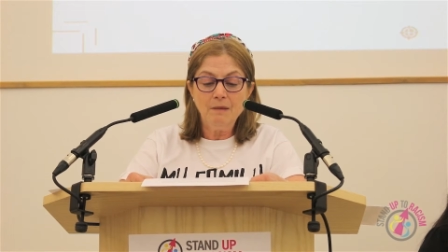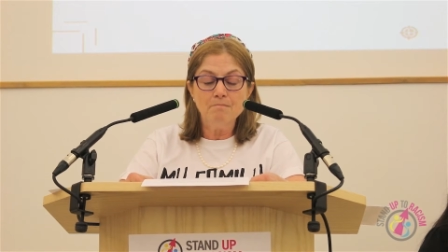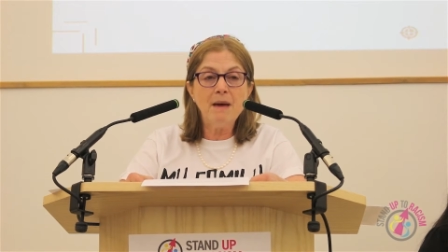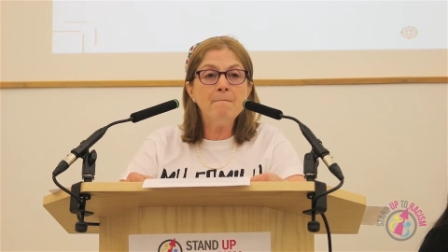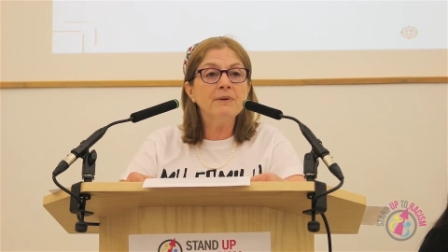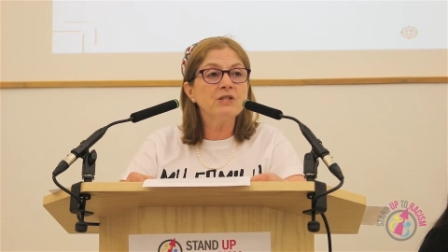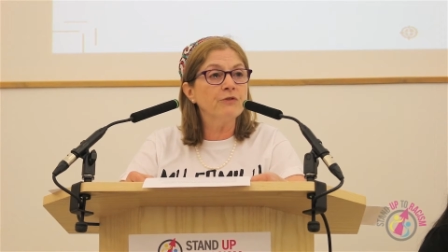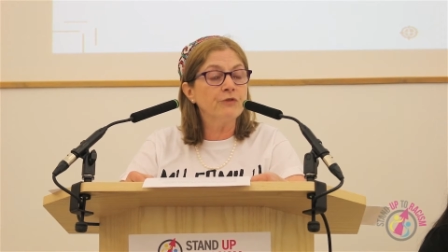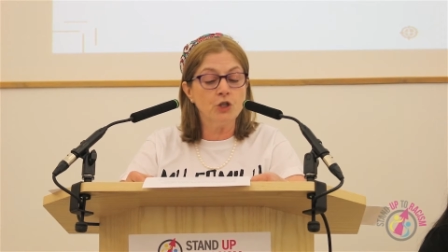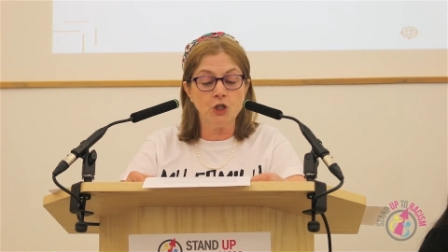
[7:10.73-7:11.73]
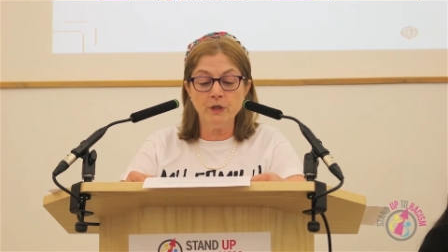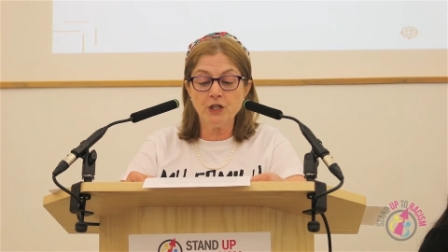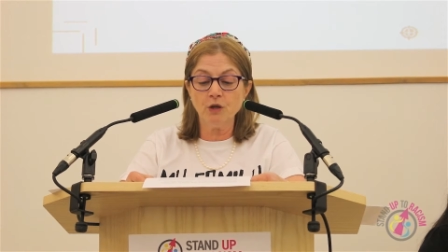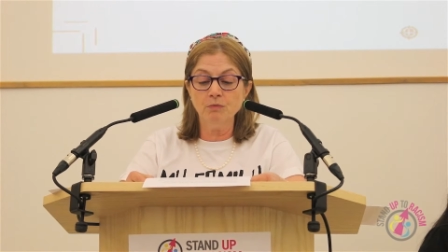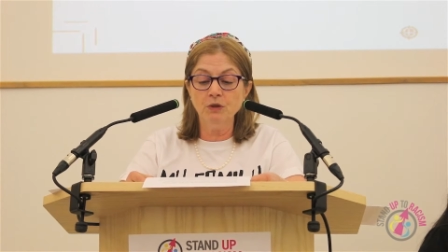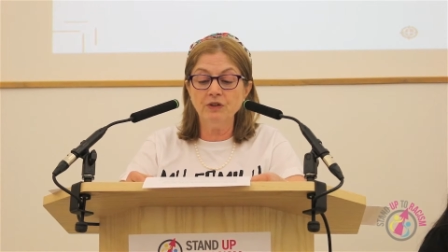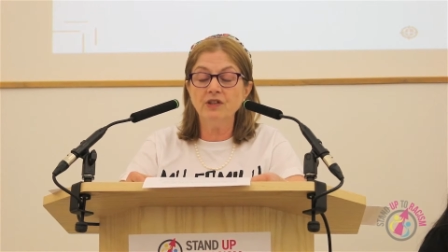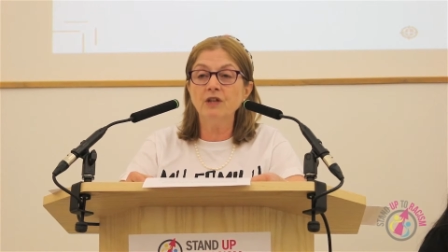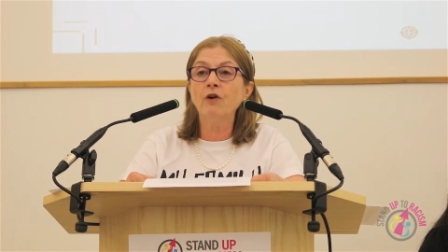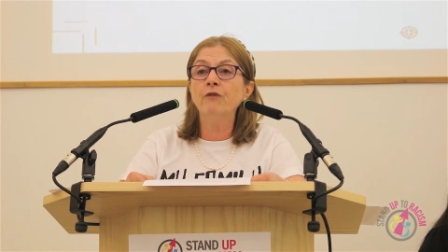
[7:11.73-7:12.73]
Members of the Jewish
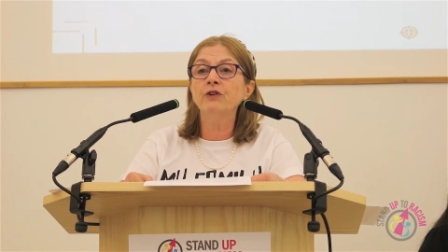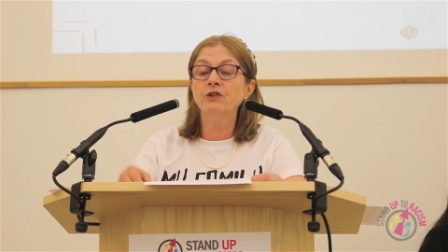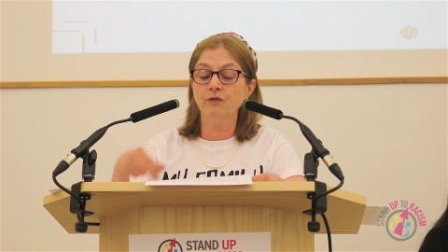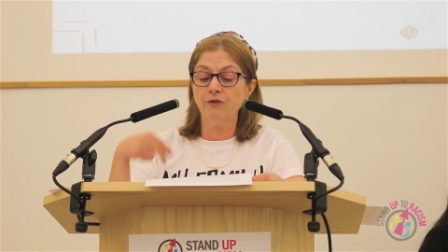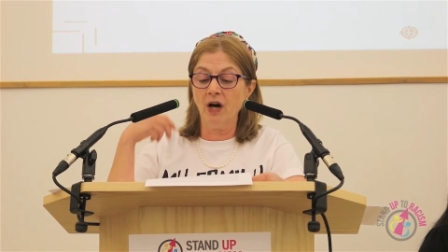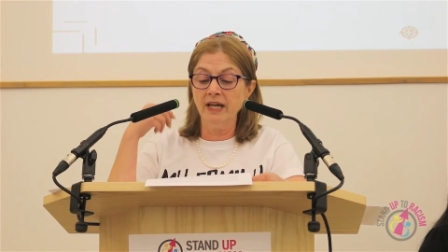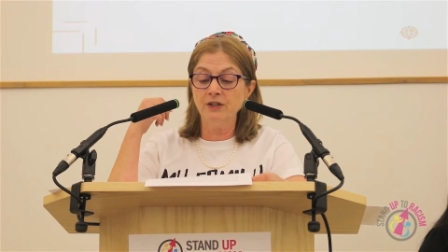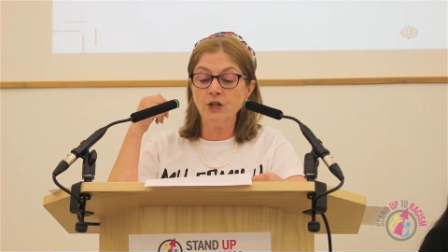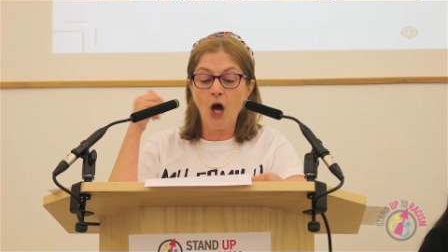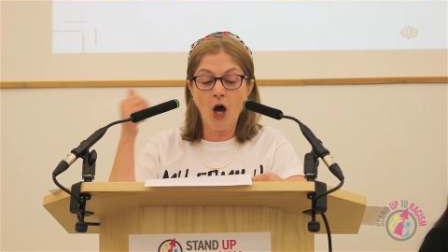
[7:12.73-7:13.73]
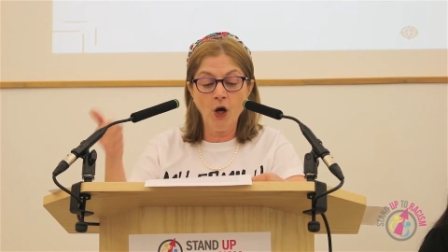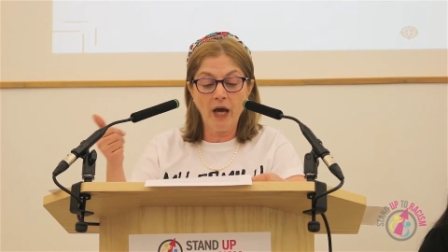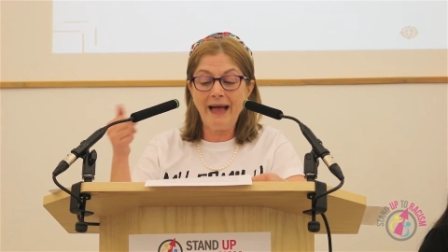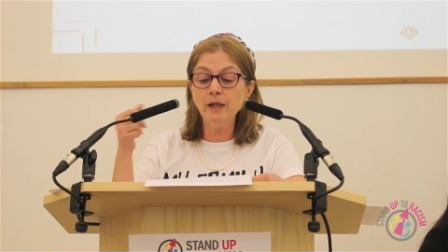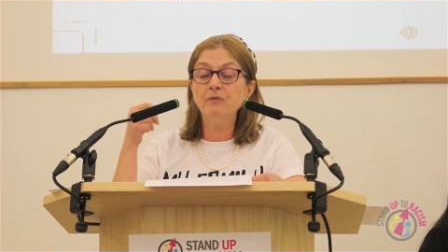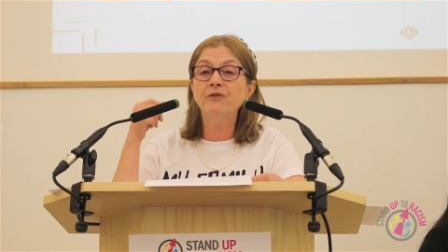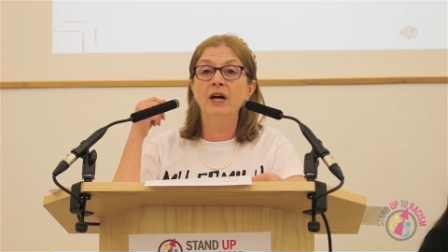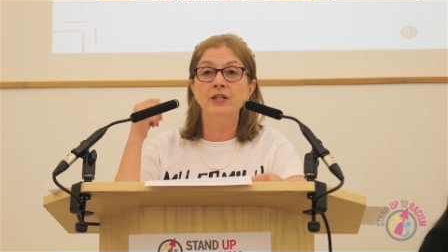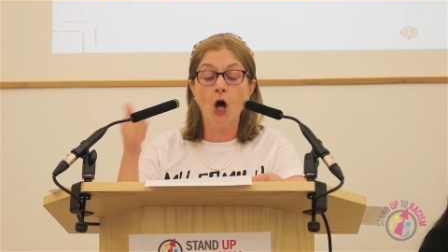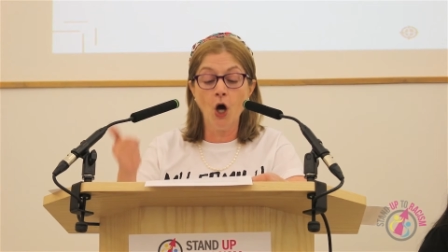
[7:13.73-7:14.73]
community have offered to help
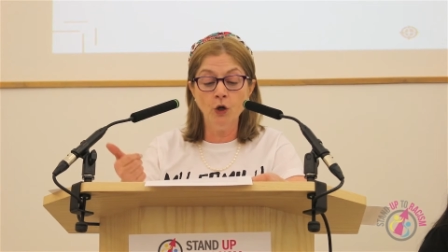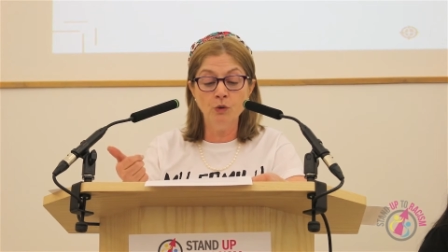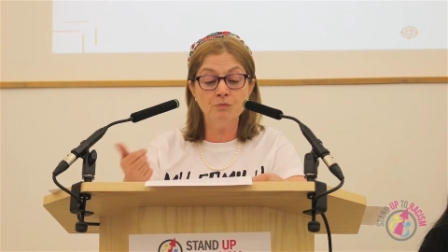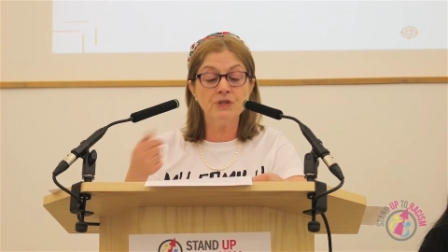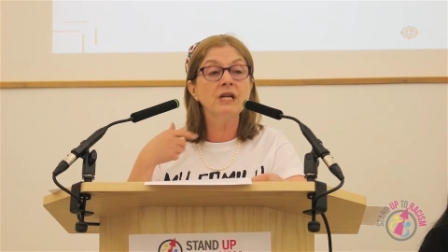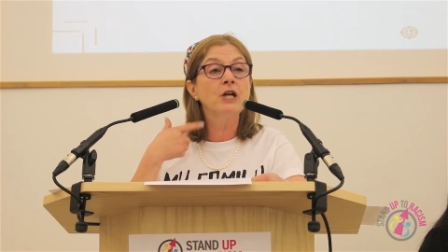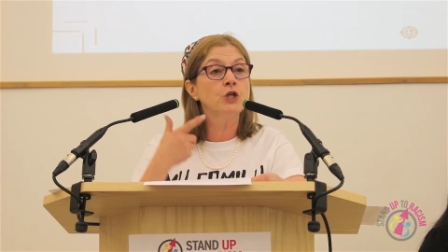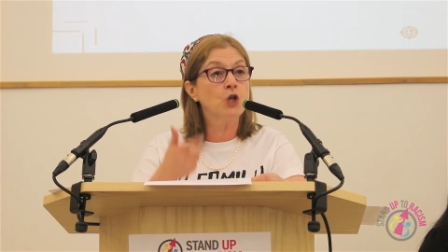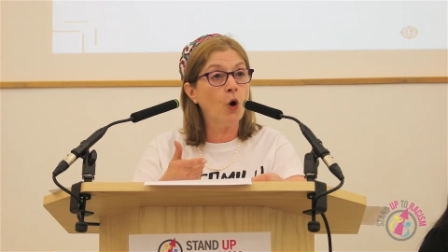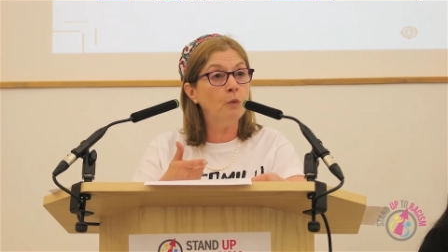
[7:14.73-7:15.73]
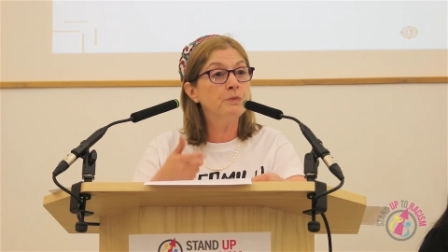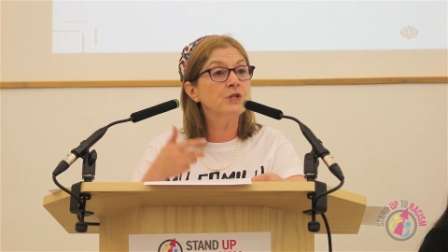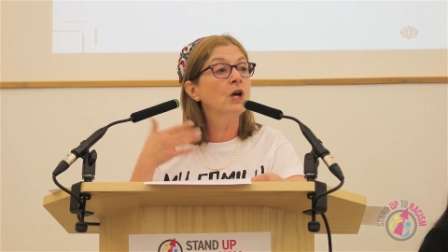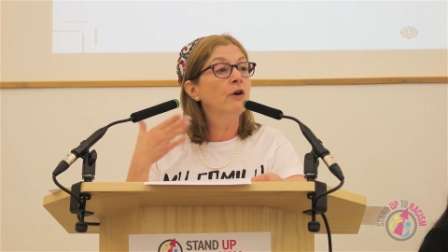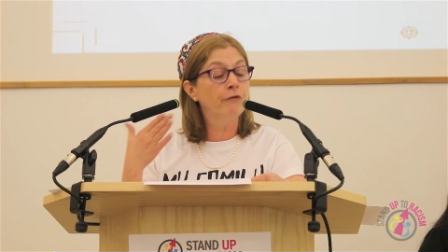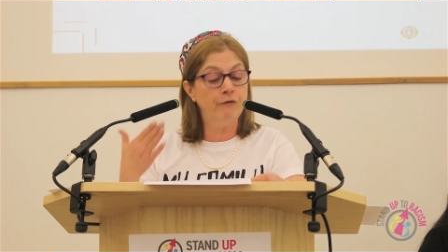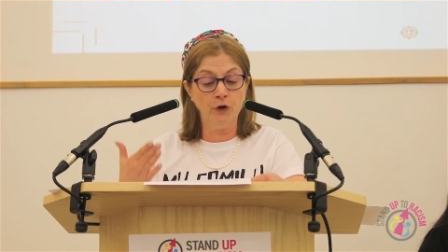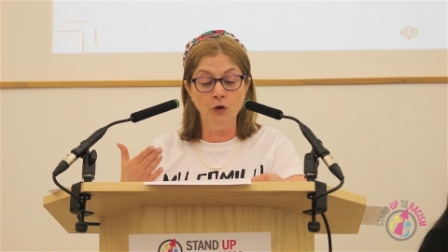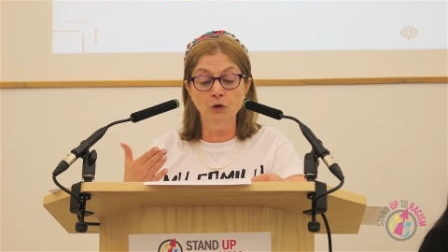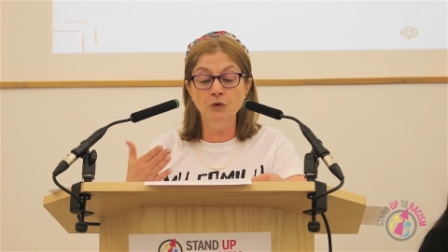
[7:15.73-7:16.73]
find homes, jobs,
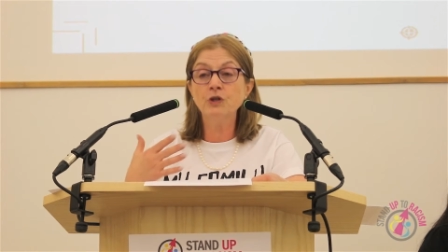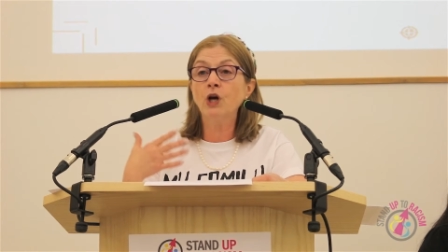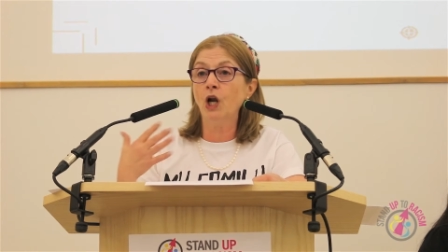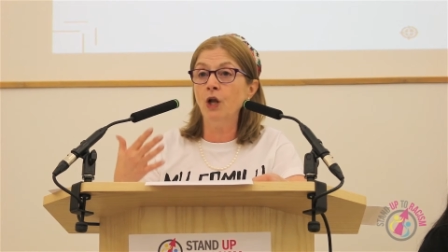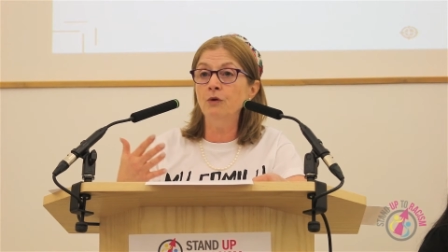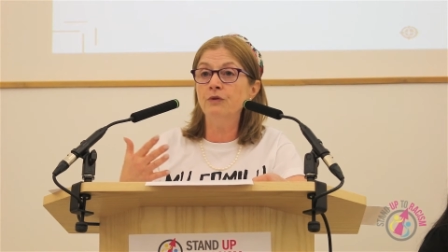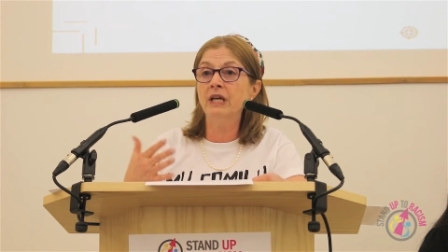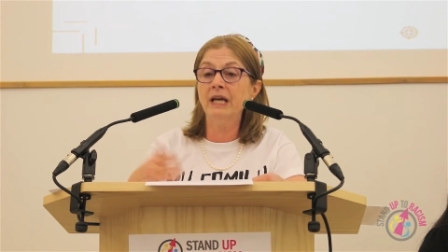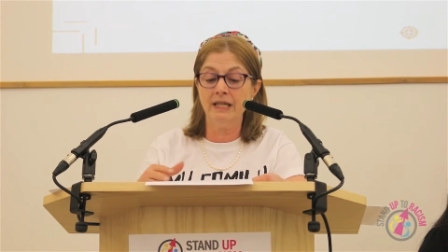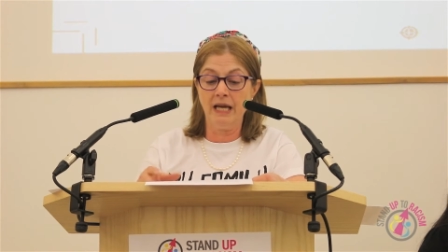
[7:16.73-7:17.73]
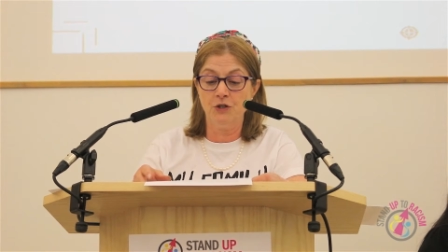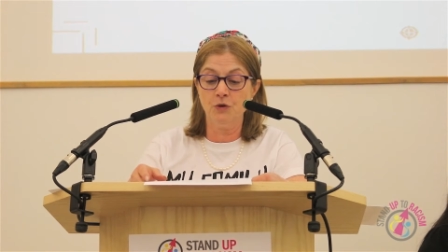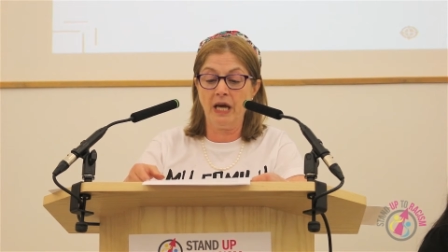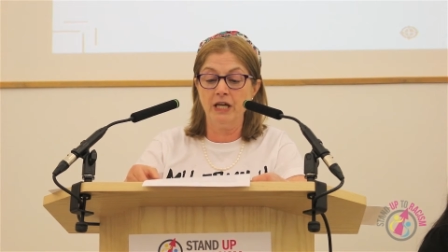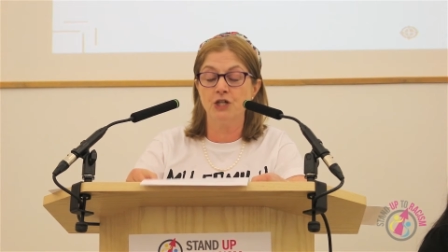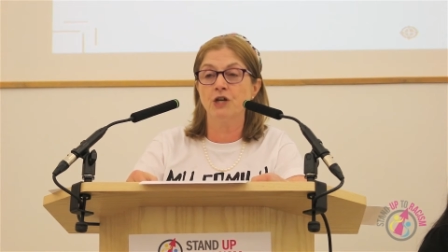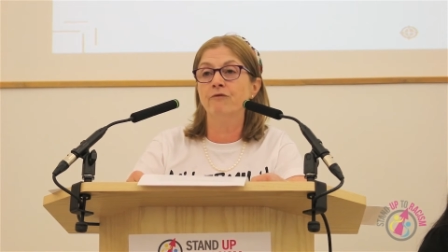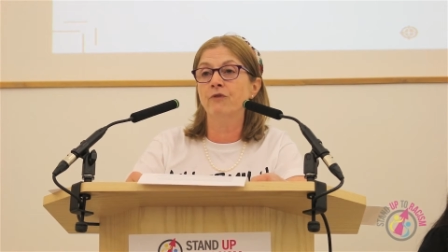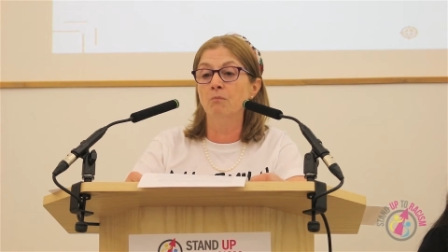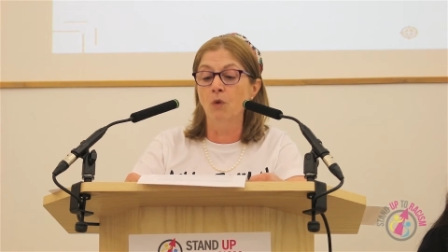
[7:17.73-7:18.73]
food, clothing, and education
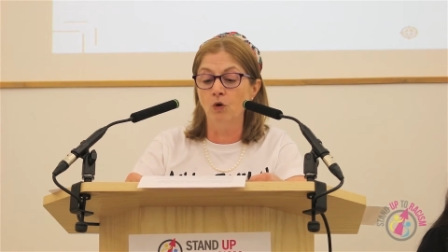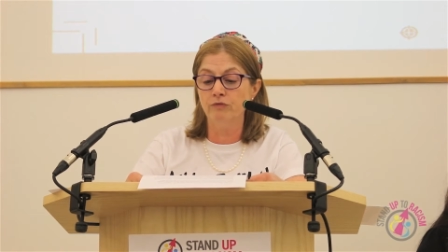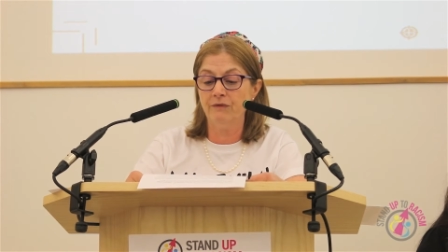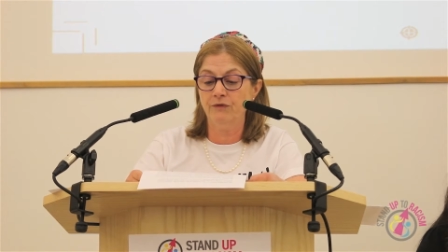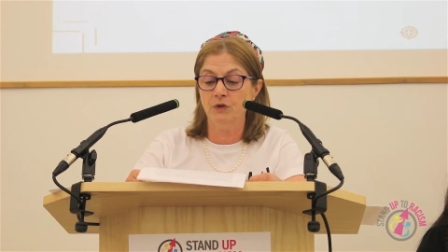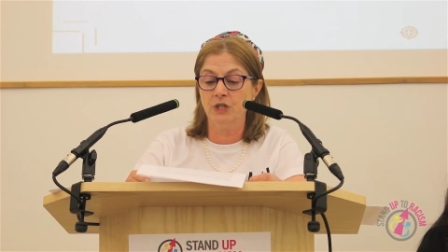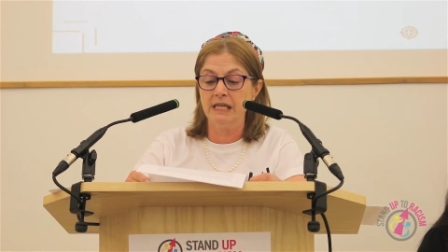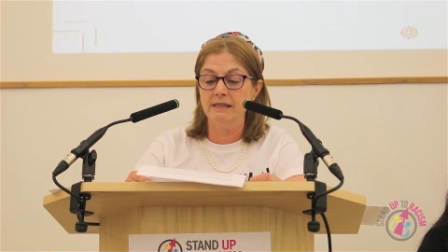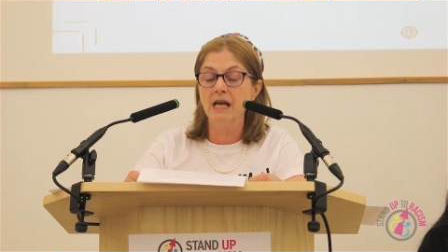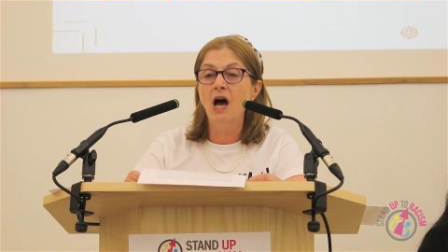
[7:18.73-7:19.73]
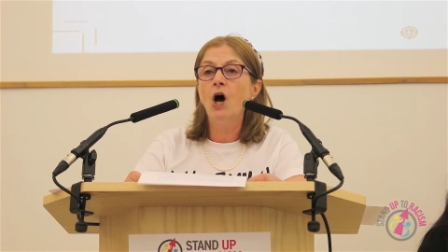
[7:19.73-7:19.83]
for more refugees.